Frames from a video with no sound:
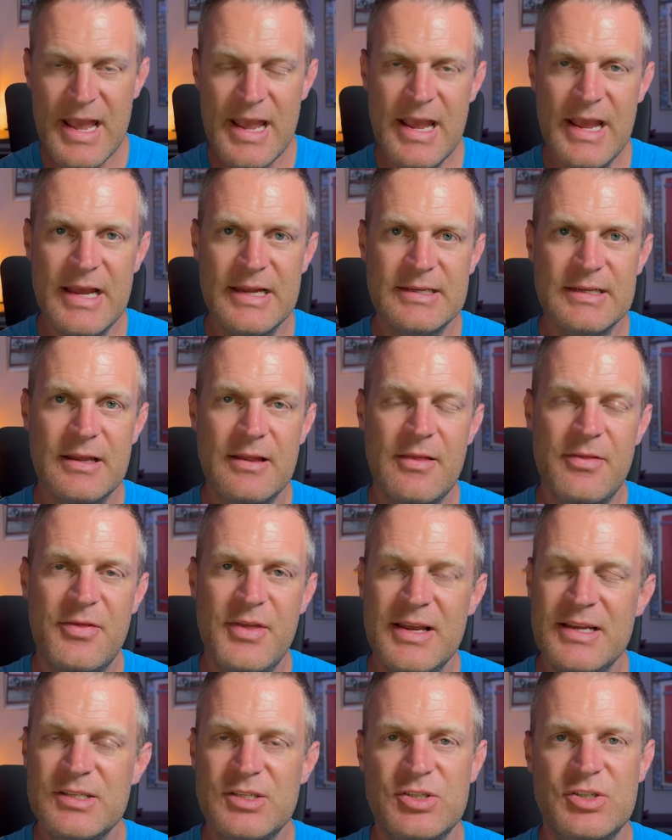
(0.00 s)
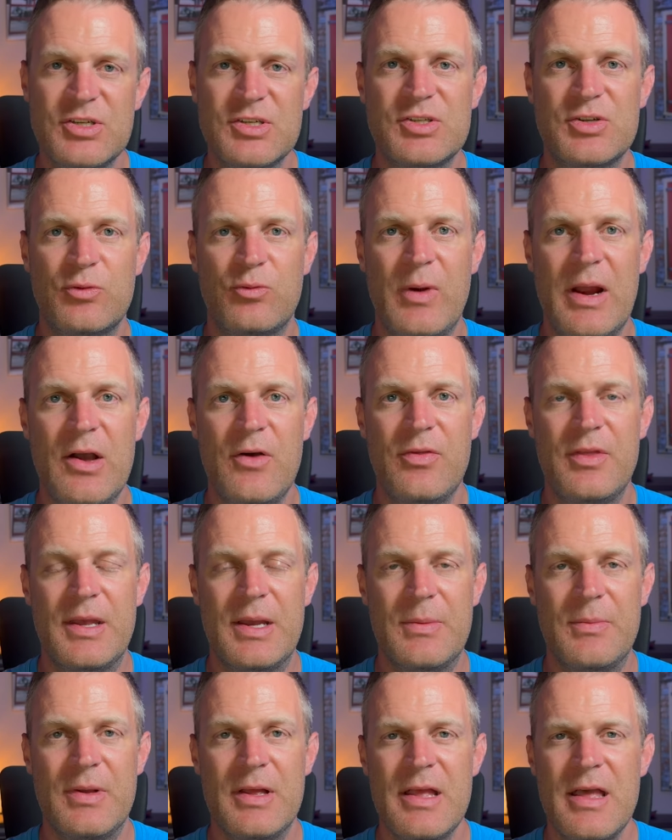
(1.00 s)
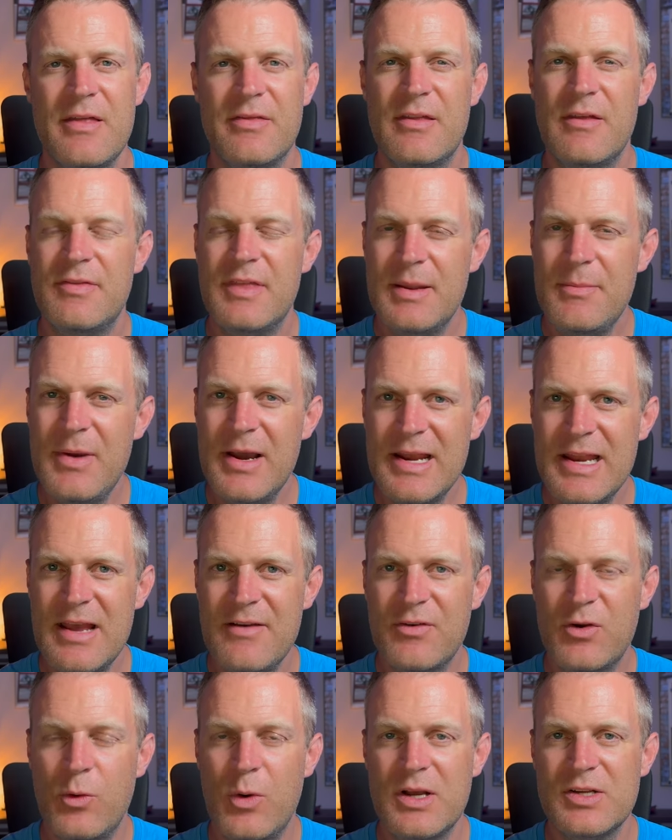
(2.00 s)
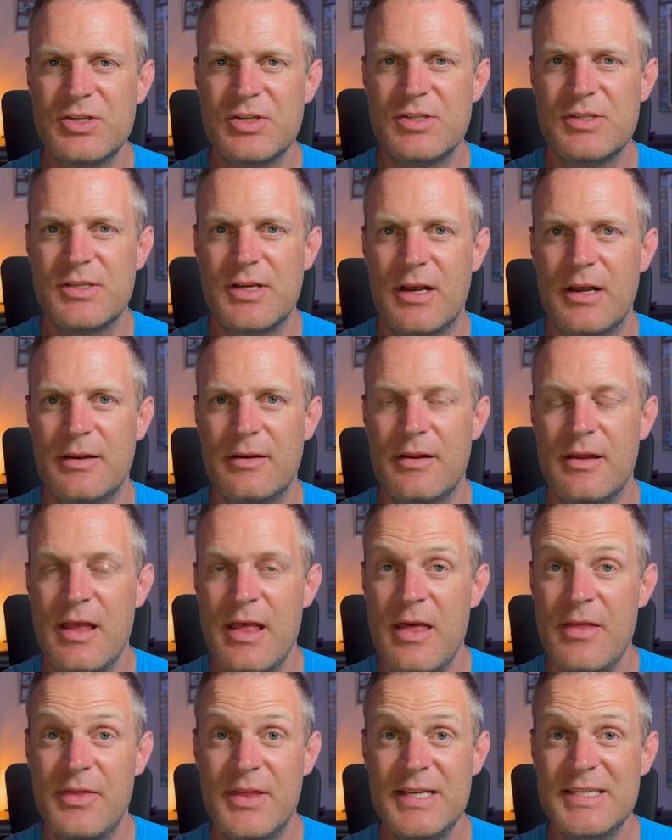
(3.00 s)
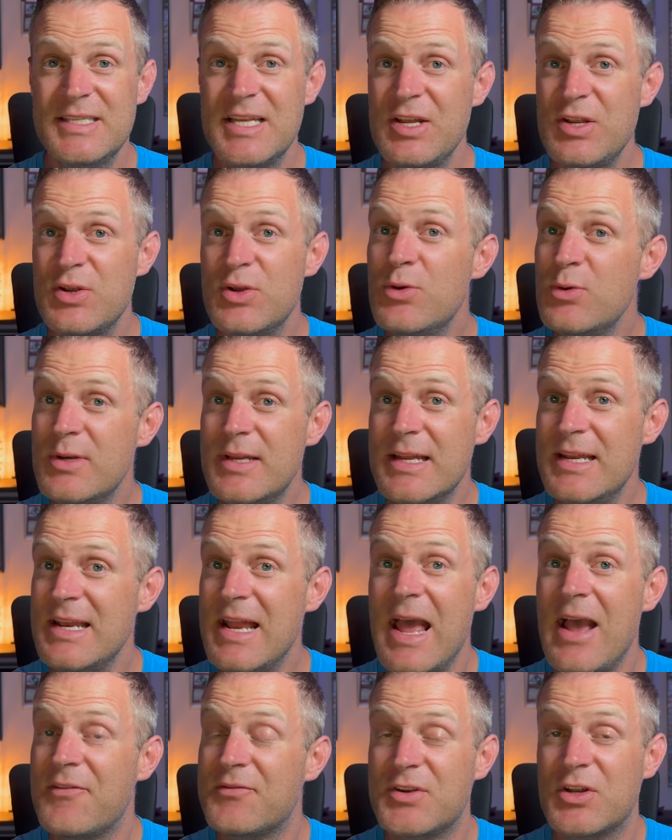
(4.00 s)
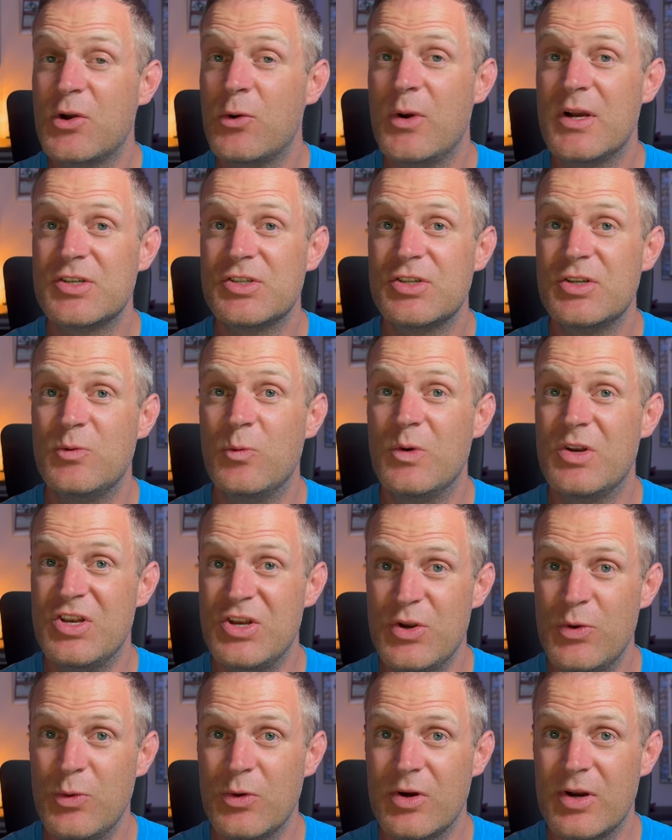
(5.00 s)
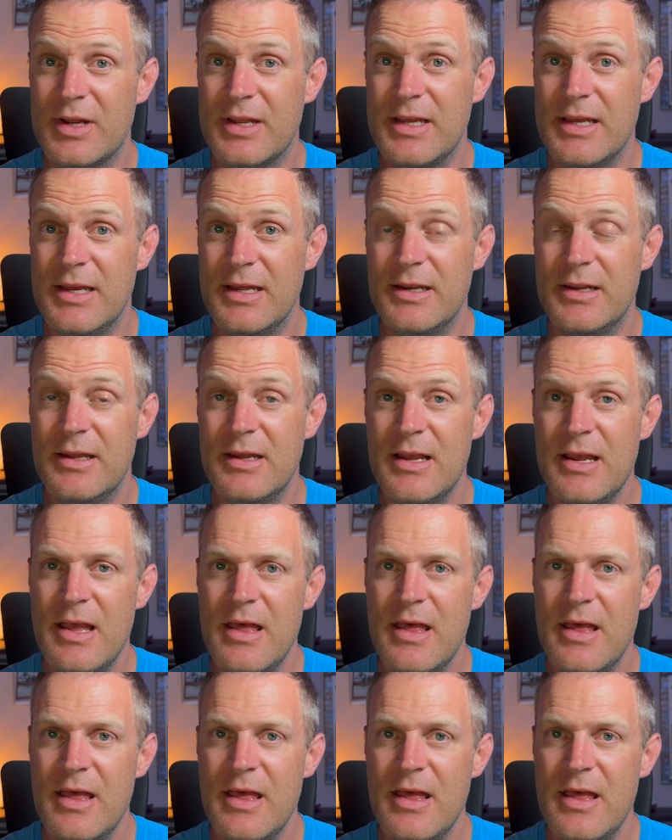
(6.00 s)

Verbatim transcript: and things just around them that they might have questions on, things that you didn't have to question when you were a kid.